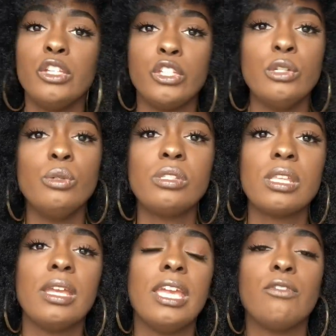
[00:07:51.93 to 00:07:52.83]

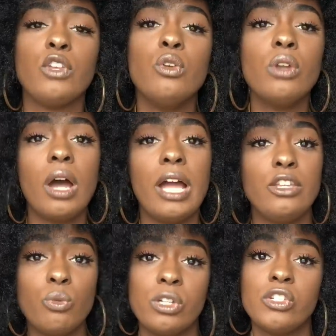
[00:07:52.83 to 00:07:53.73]
If you know how
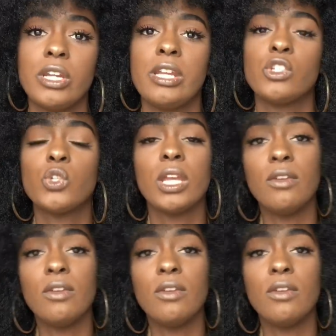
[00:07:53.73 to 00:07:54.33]
you want your hair straight,